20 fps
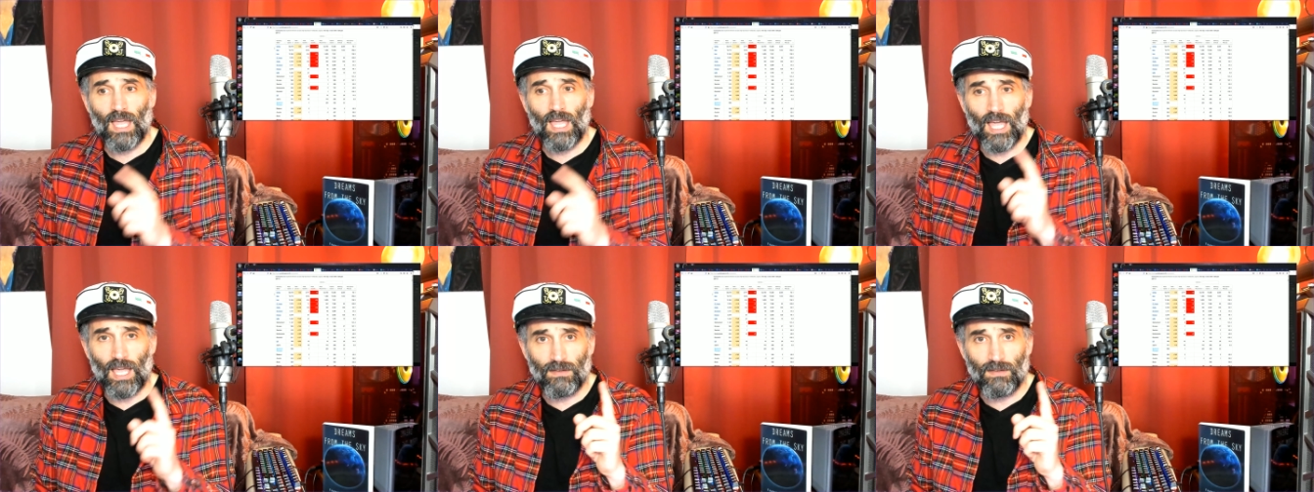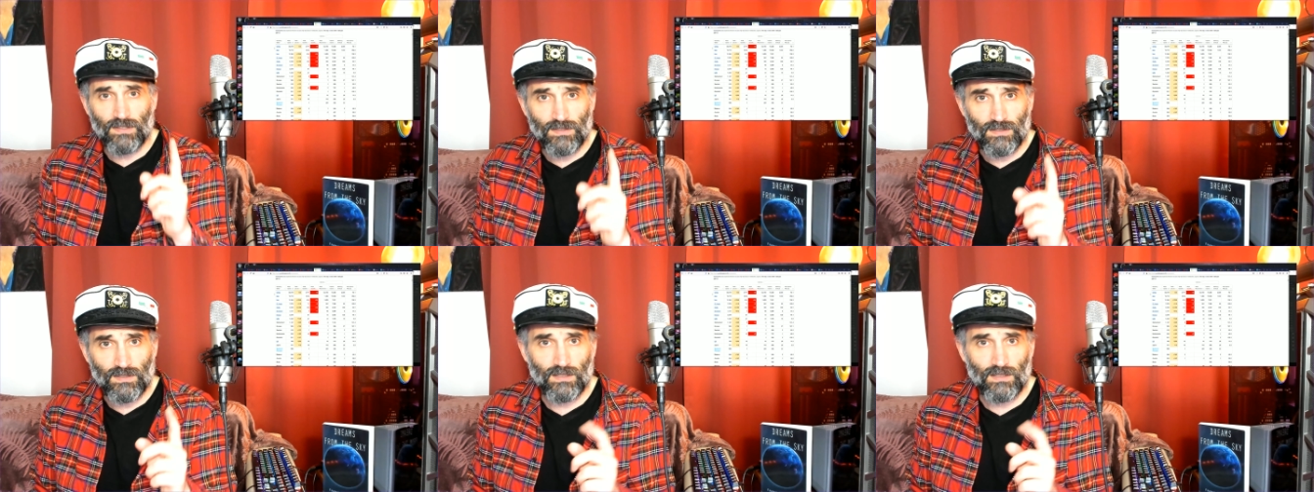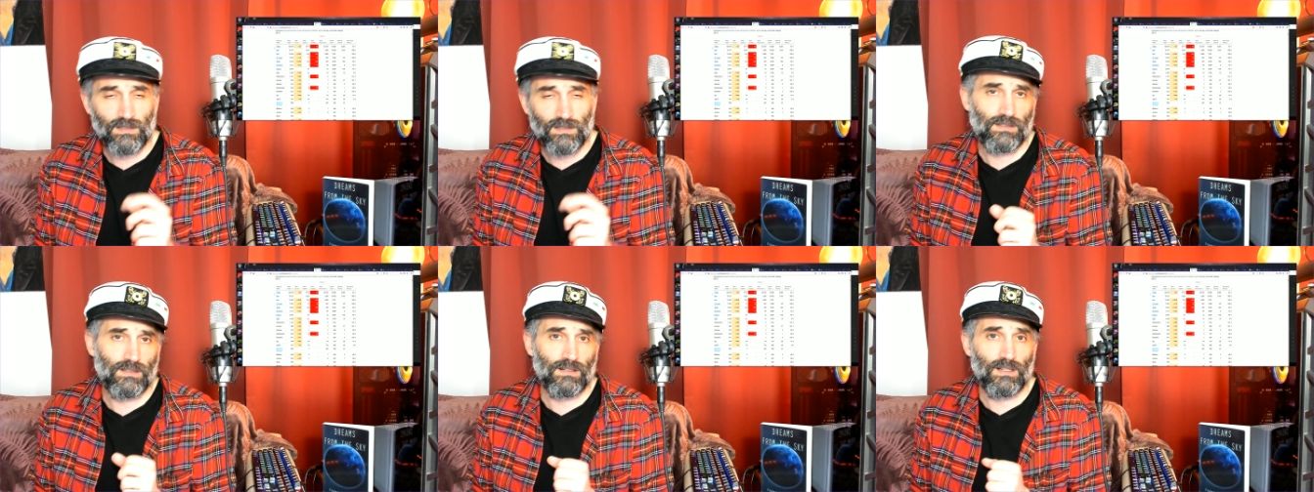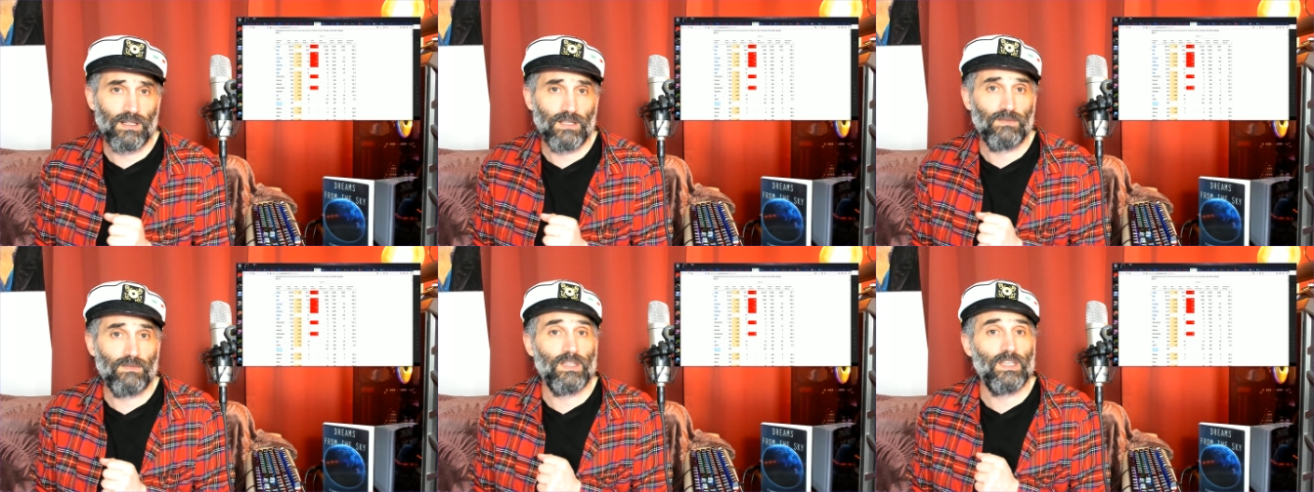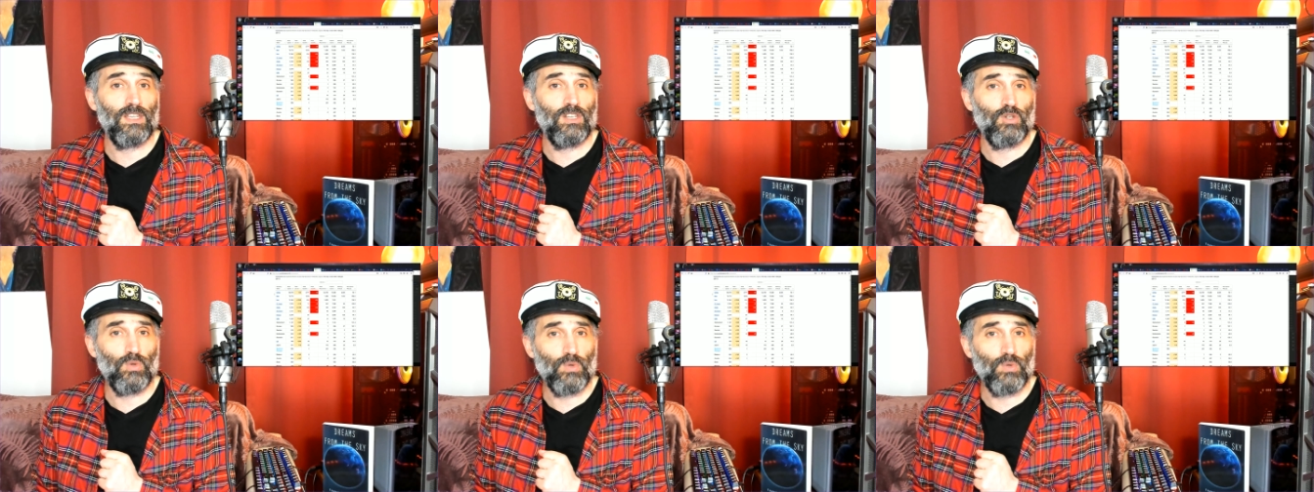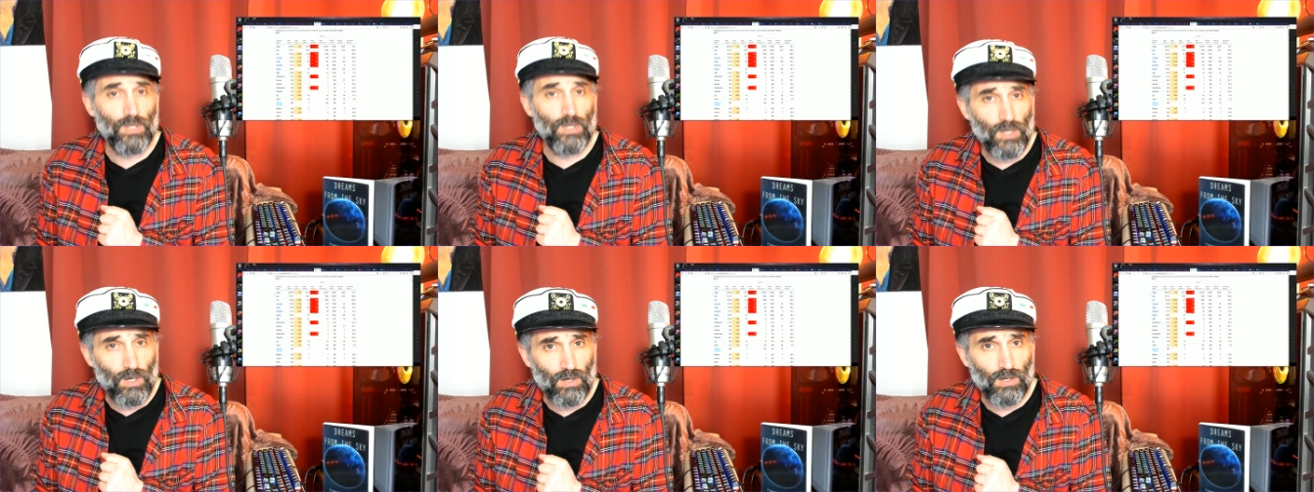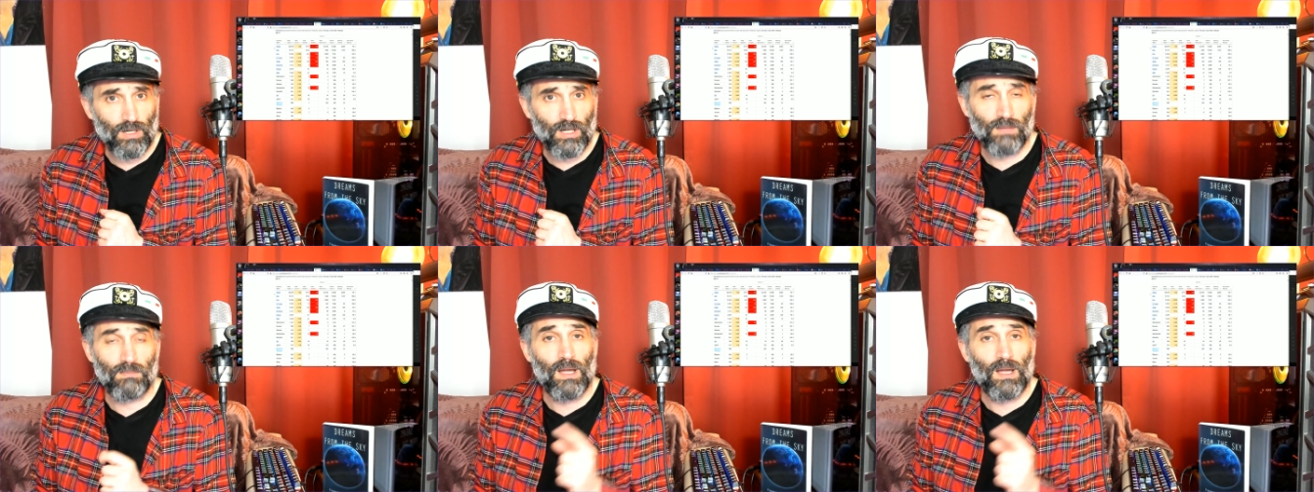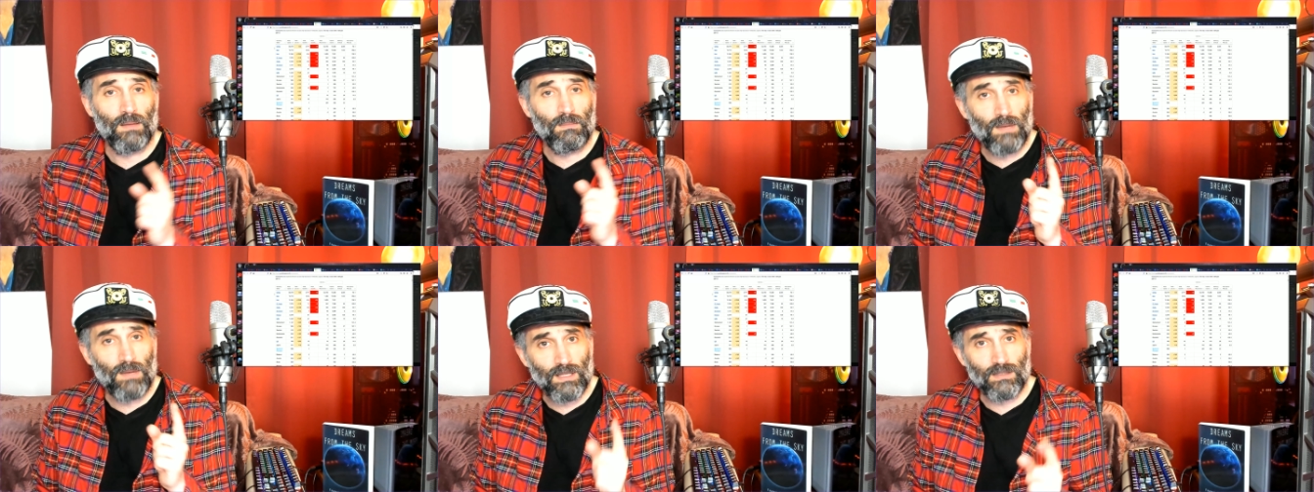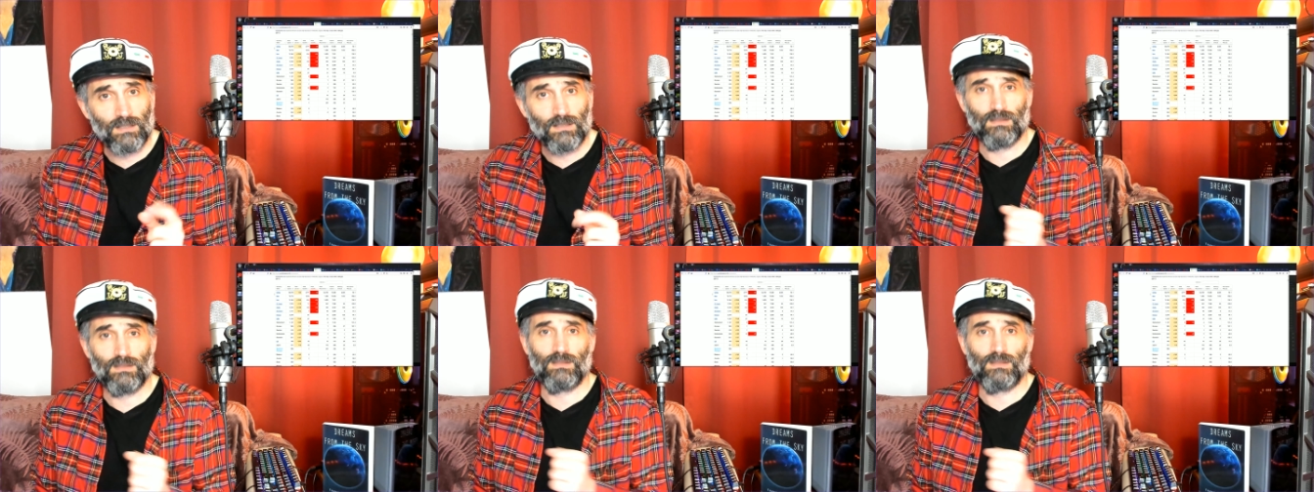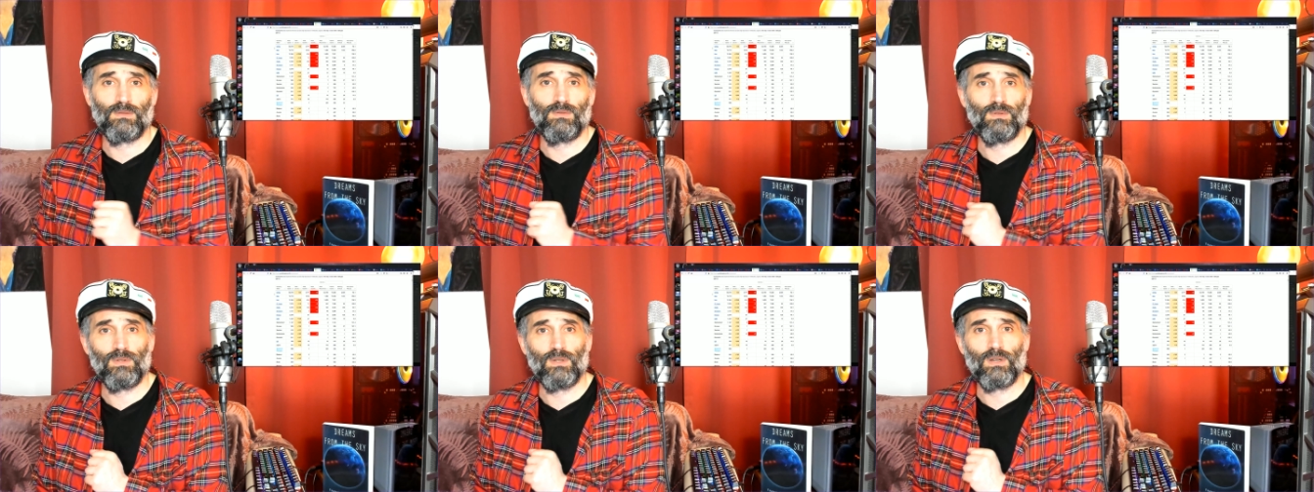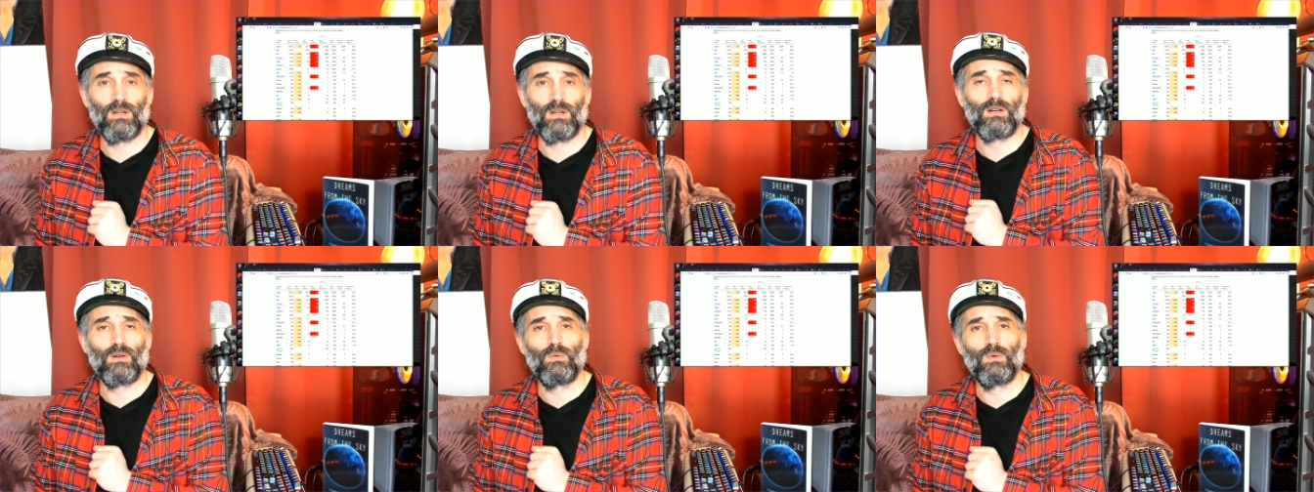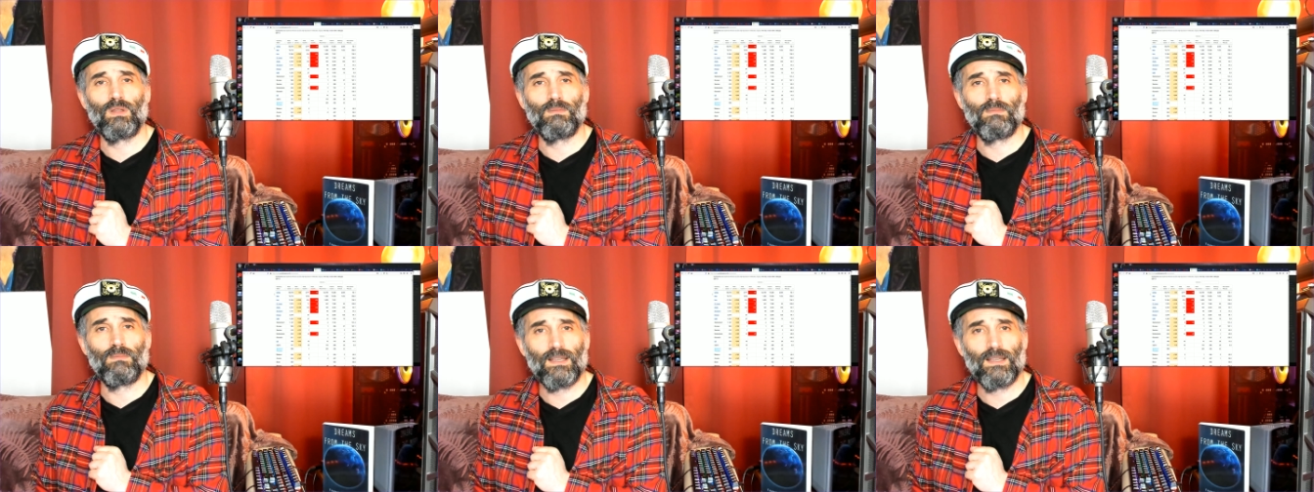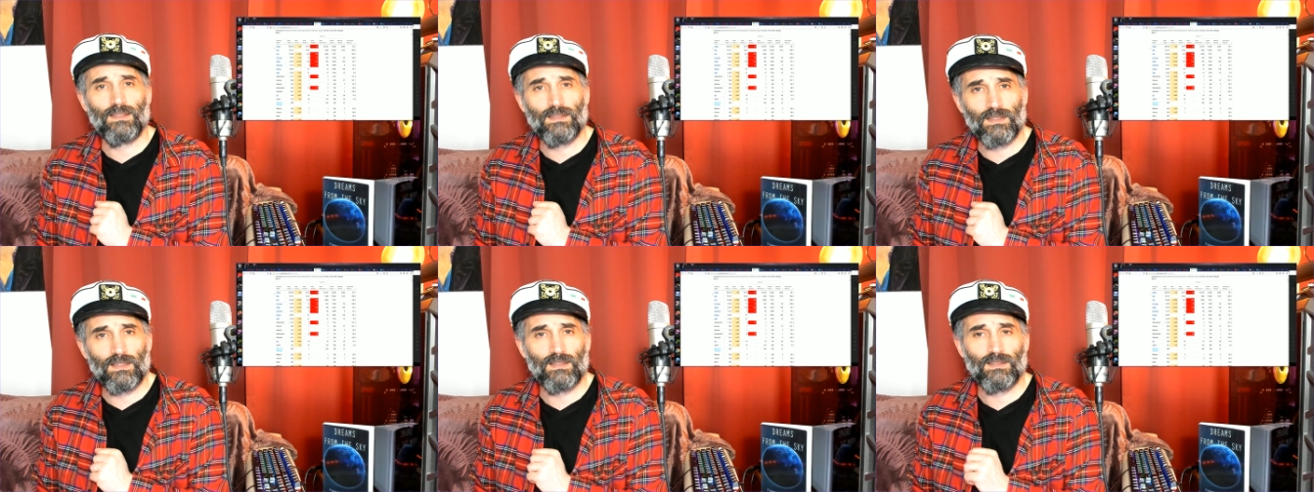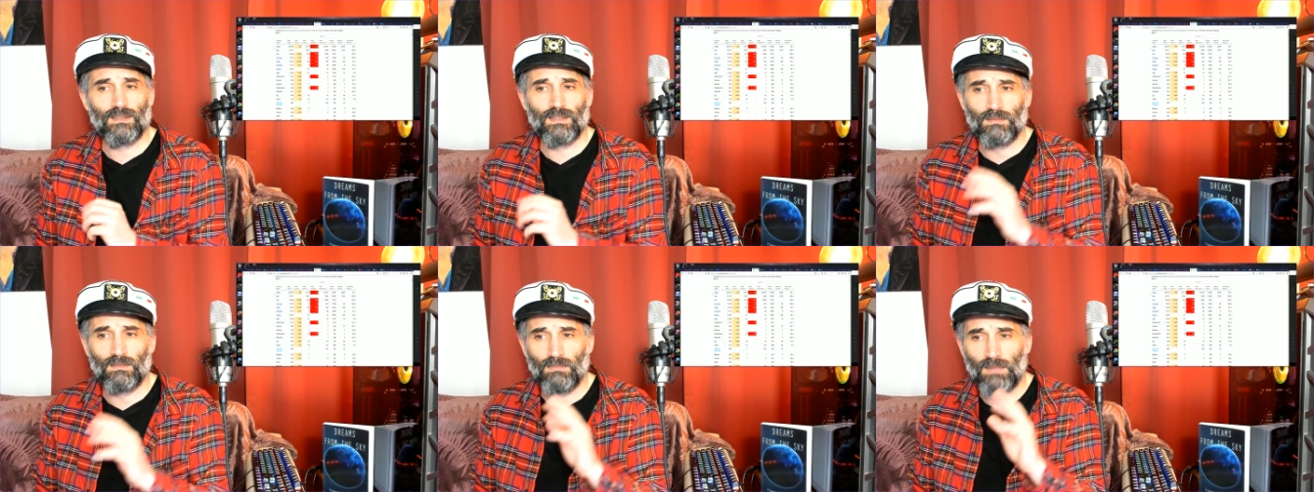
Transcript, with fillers: I have a sister living in New York. My mother is in New York with my sister.